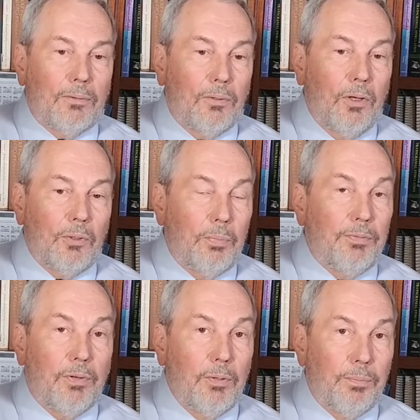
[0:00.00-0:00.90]
turned out to
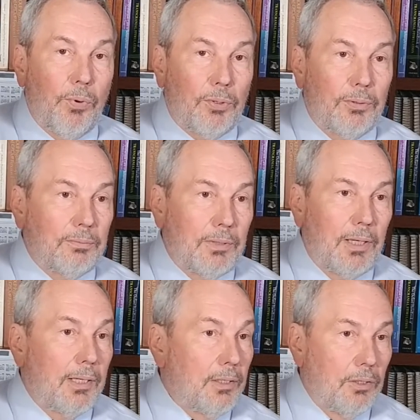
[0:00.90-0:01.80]
be very important,
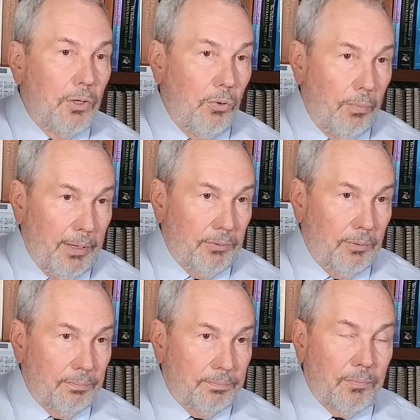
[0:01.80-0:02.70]
and I didn't know about
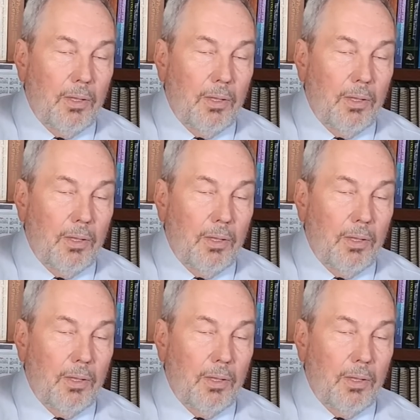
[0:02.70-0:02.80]
them.